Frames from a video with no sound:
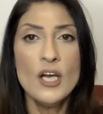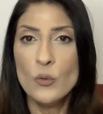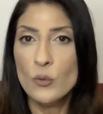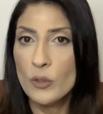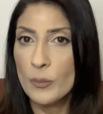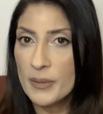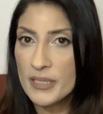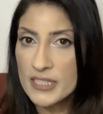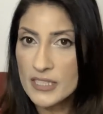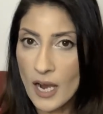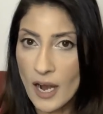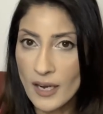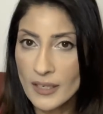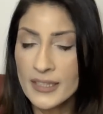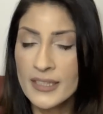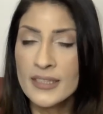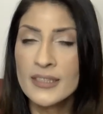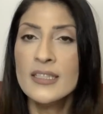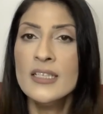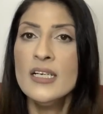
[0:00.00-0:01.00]
We'll be
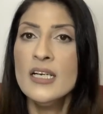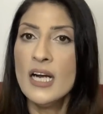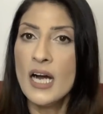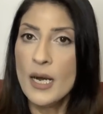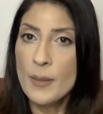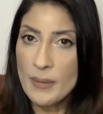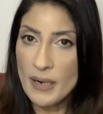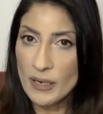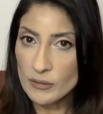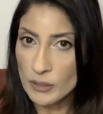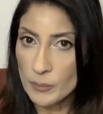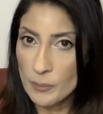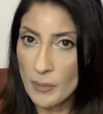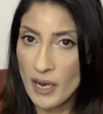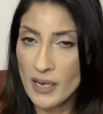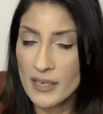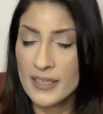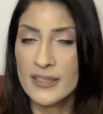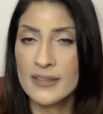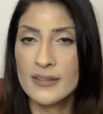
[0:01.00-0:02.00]
talking about the
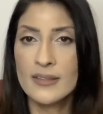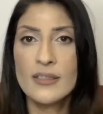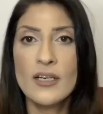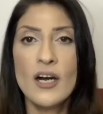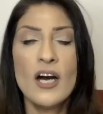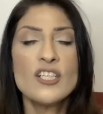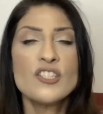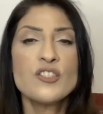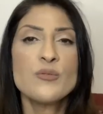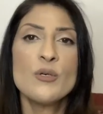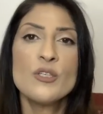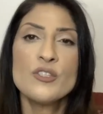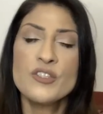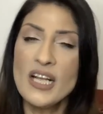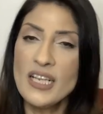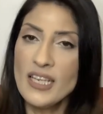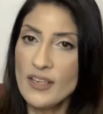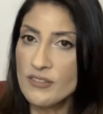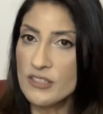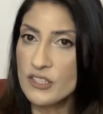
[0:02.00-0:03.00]
body and the cosmos.
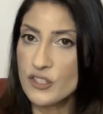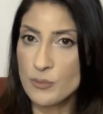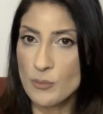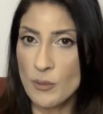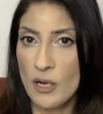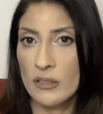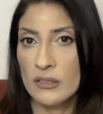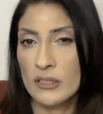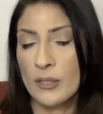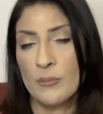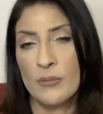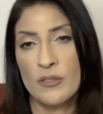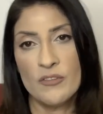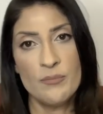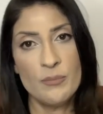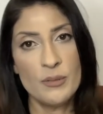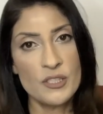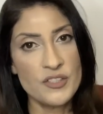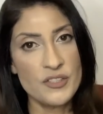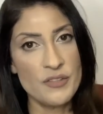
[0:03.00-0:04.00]
I'll have a small number
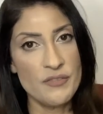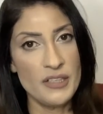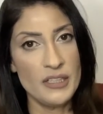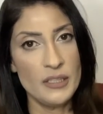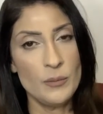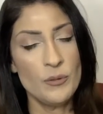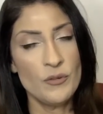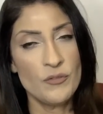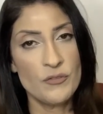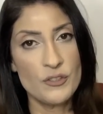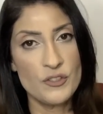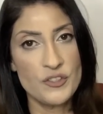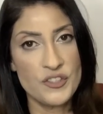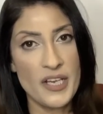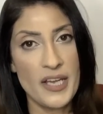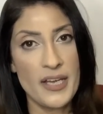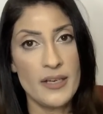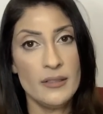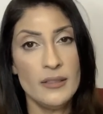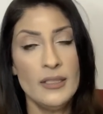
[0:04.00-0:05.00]
of books available for
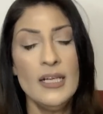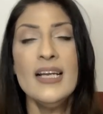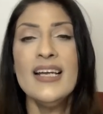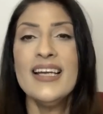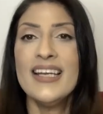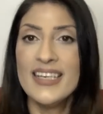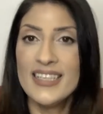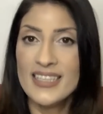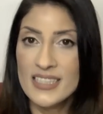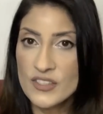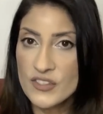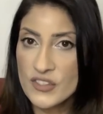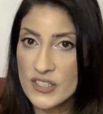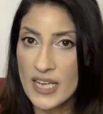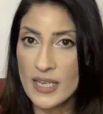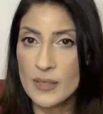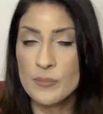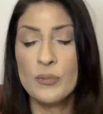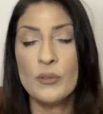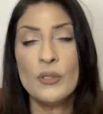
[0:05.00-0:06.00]
sale in
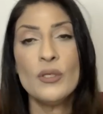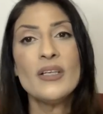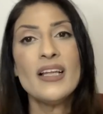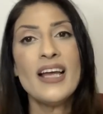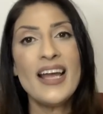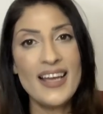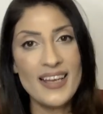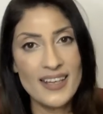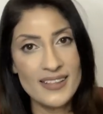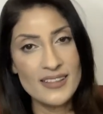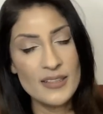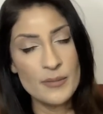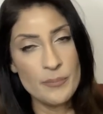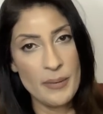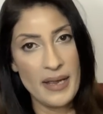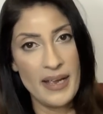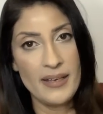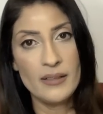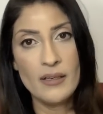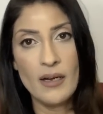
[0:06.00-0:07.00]
Istanbul and in
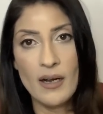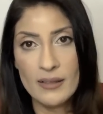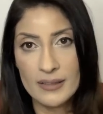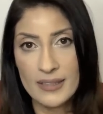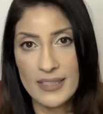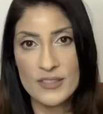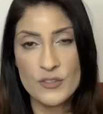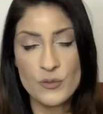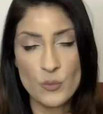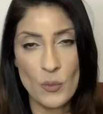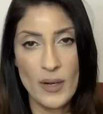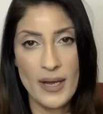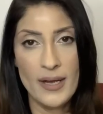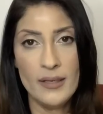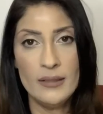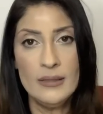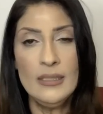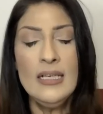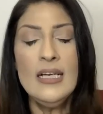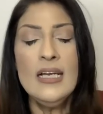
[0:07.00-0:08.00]
Bangkok as
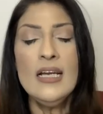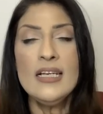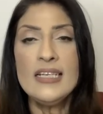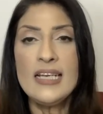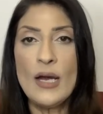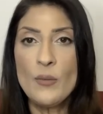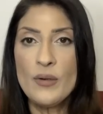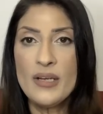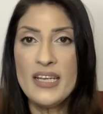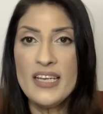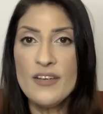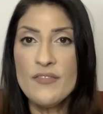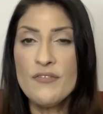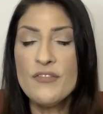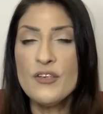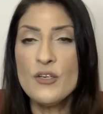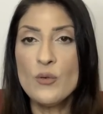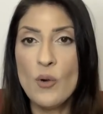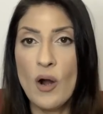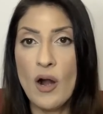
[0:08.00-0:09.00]
well. Now,
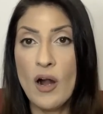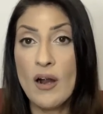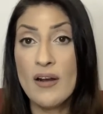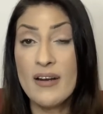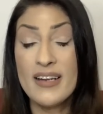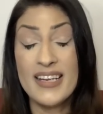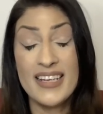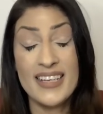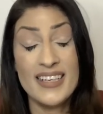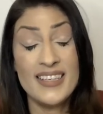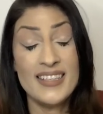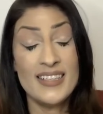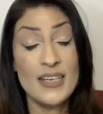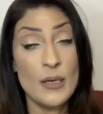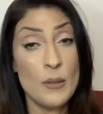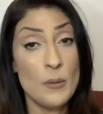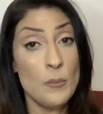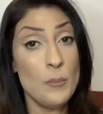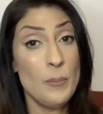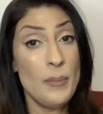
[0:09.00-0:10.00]
if you are in
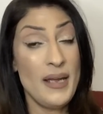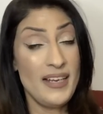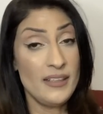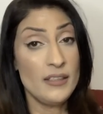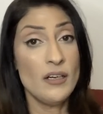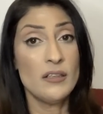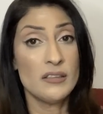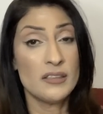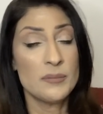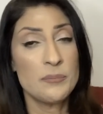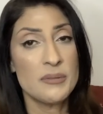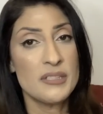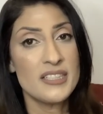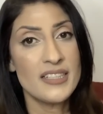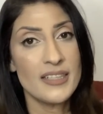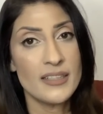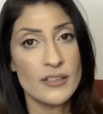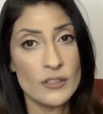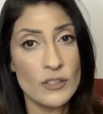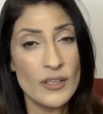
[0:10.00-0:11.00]
Bangkok in
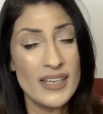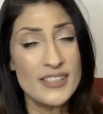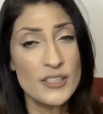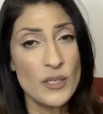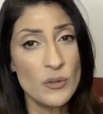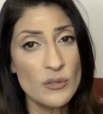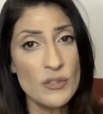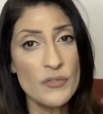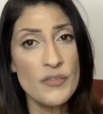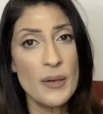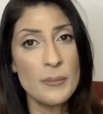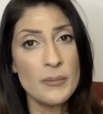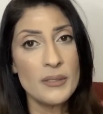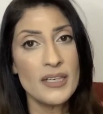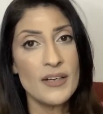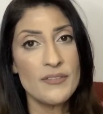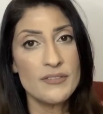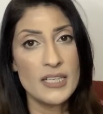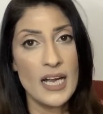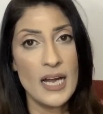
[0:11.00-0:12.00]
particular, I don't know if I'm going
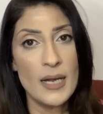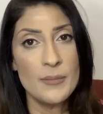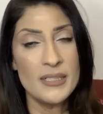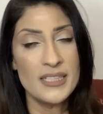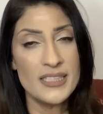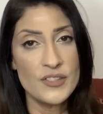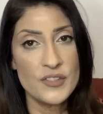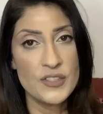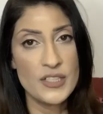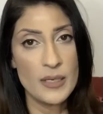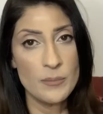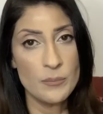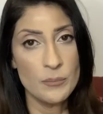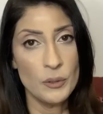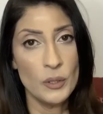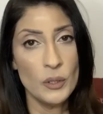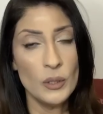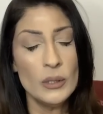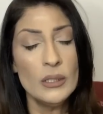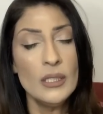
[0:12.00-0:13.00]
to have time in
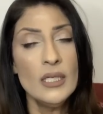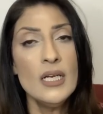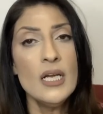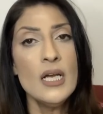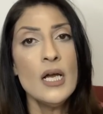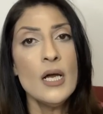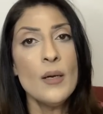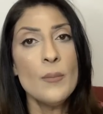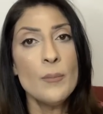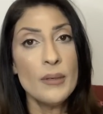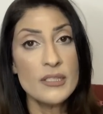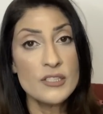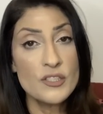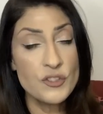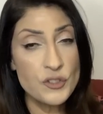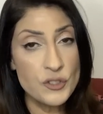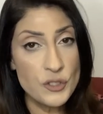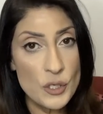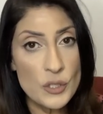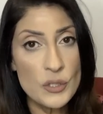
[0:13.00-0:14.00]
Istanbul, but
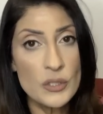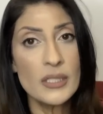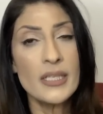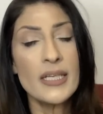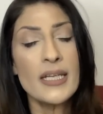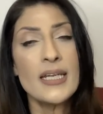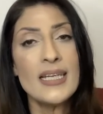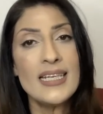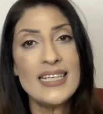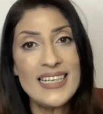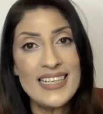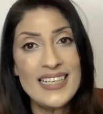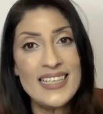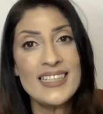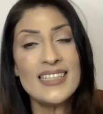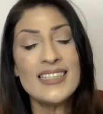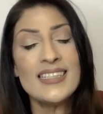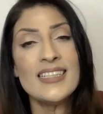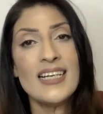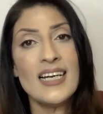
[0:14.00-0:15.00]
certainly
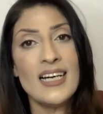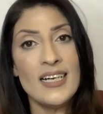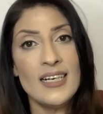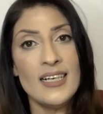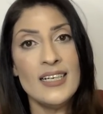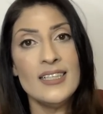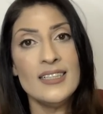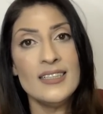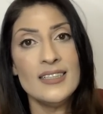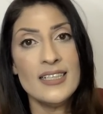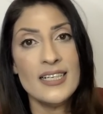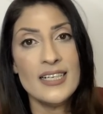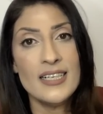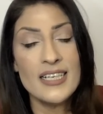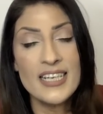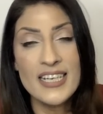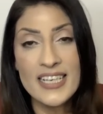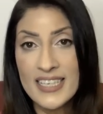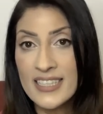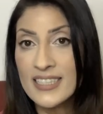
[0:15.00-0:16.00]
in, uh,
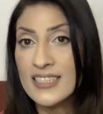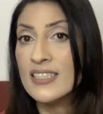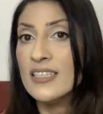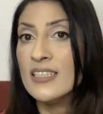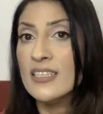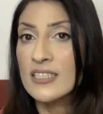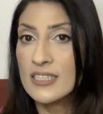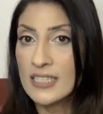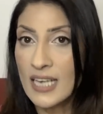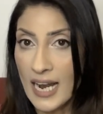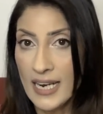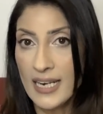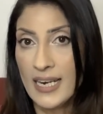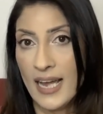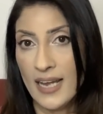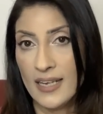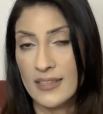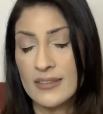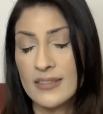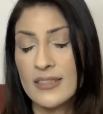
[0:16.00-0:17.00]
in
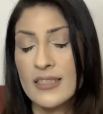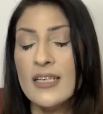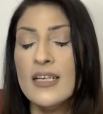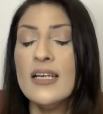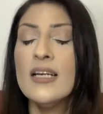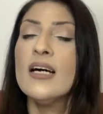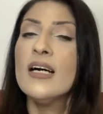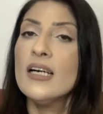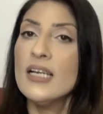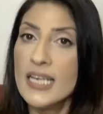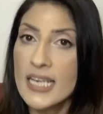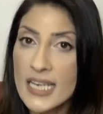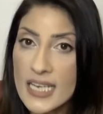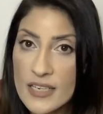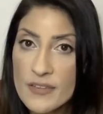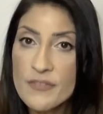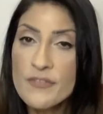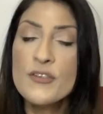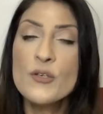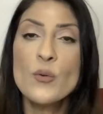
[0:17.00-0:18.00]
Thailand.
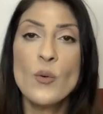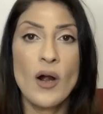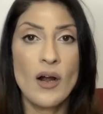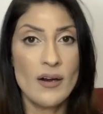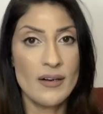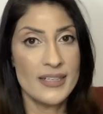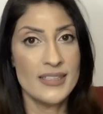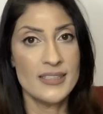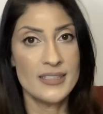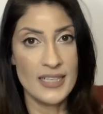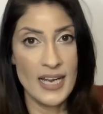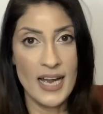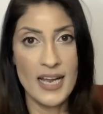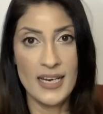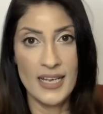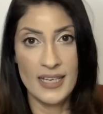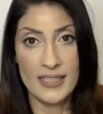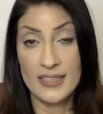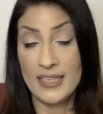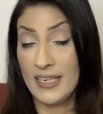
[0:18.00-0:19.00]
If you are in
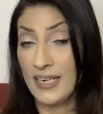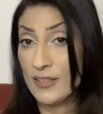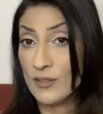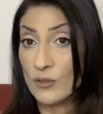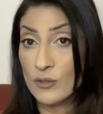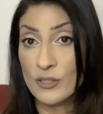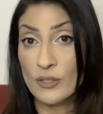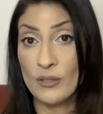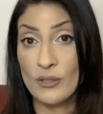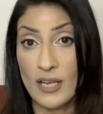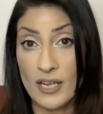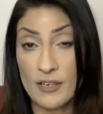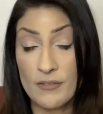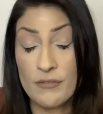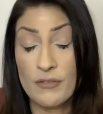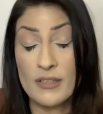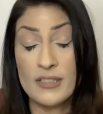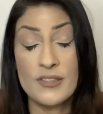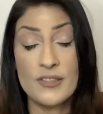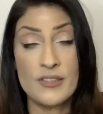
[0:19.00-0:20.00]
Thailand, and I know there are a lot of
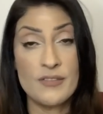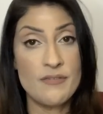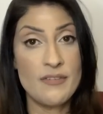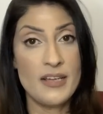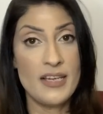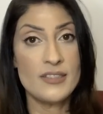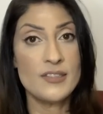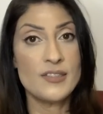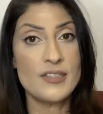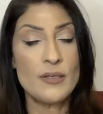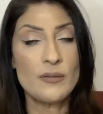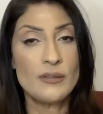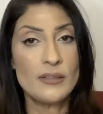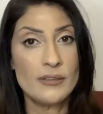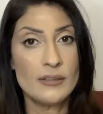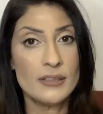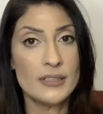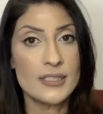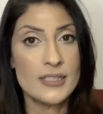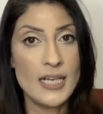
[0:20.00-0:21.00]
friends and fans out
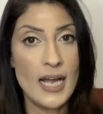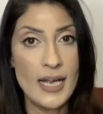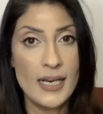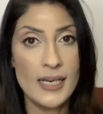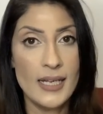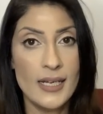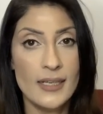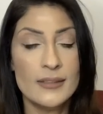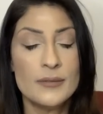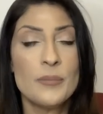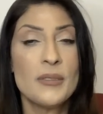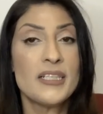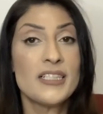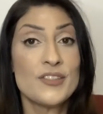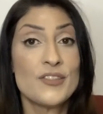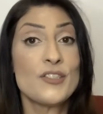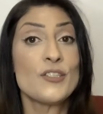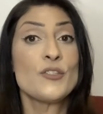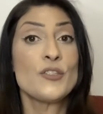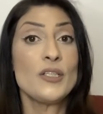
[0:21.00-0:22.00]
there in Thailand
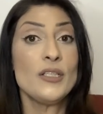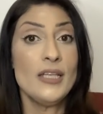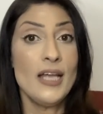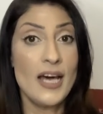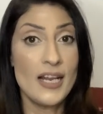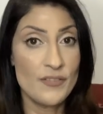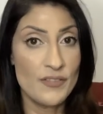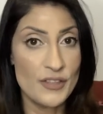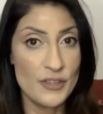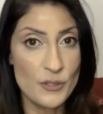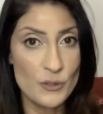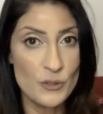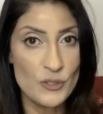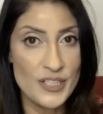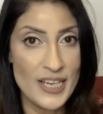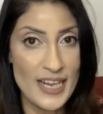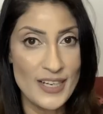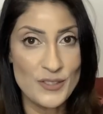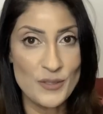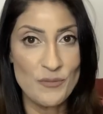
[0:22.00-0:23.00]
because there's a lot of
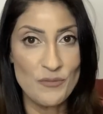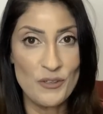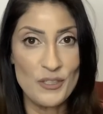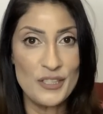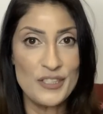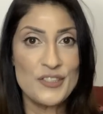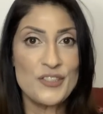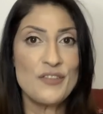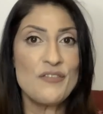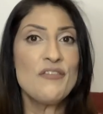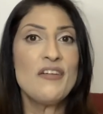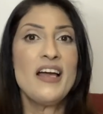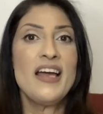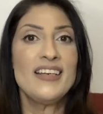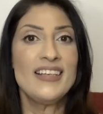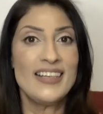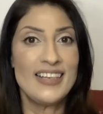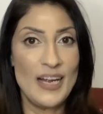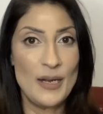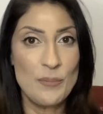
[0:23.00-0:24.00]
enthusiasm for this
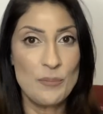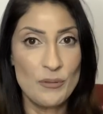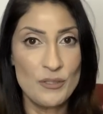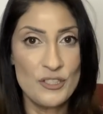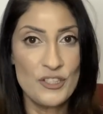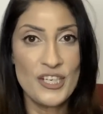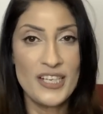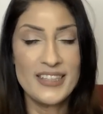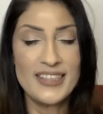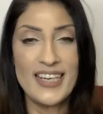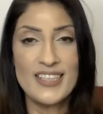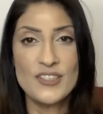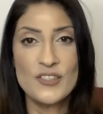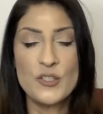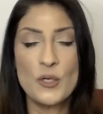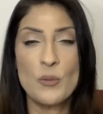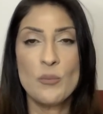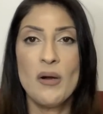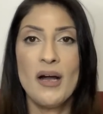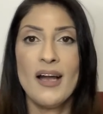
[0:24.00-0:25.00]
event, and I appreciate that
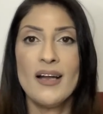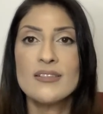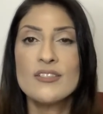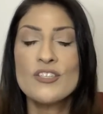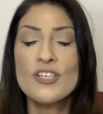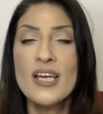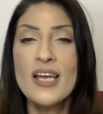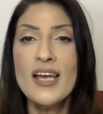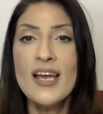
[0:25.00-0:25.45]
so much.